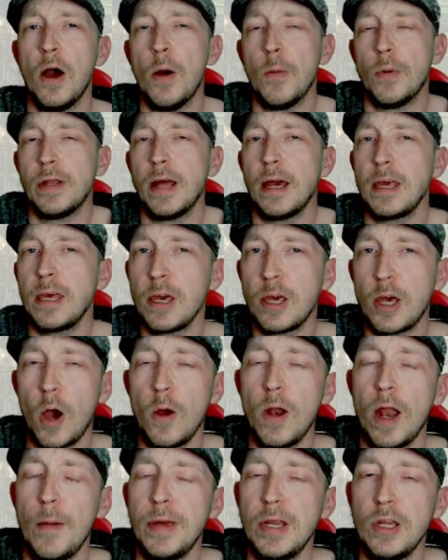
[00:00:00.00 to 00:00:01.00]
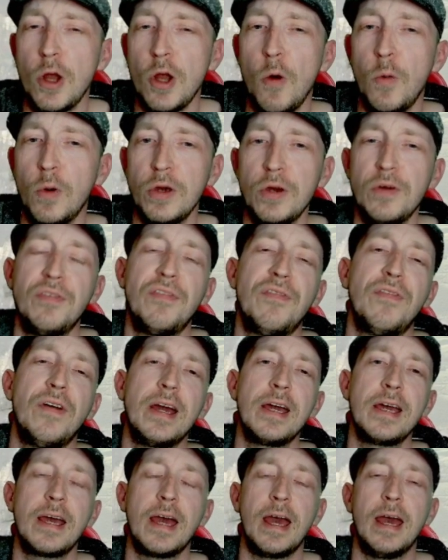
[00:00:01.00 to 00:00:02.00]
But there you go. Let me know what you
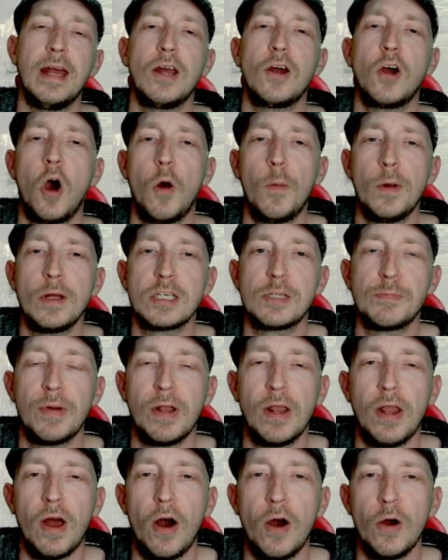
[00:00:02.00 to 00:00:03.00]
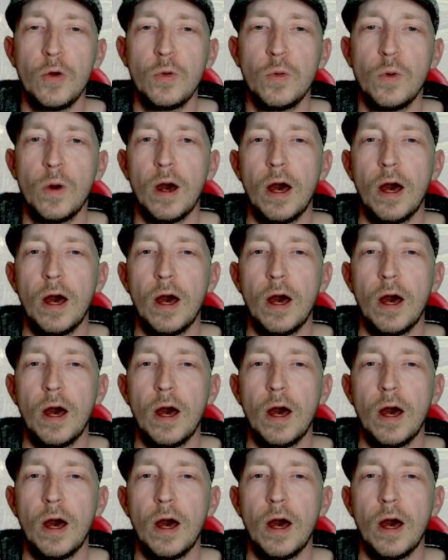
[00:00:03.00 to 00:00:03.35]
think in the comments below.